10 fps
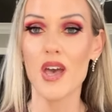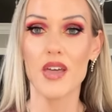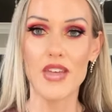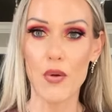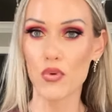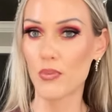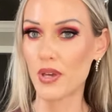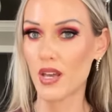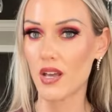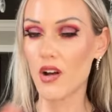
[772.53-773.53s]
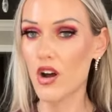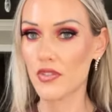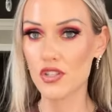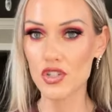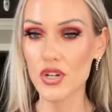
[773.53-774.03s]
That will be on
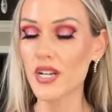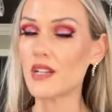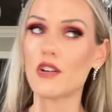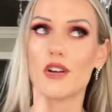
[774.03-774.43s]
the screen,